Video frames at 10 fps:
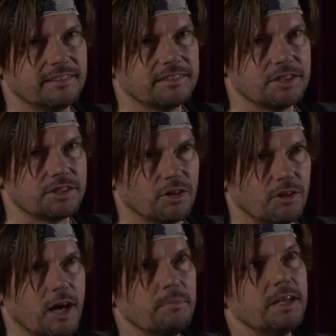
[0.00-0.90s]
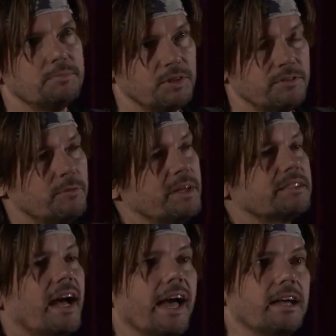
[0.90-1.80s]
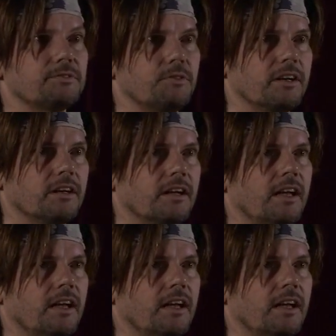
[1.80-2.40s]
She showed up as beautiful because I asked for it.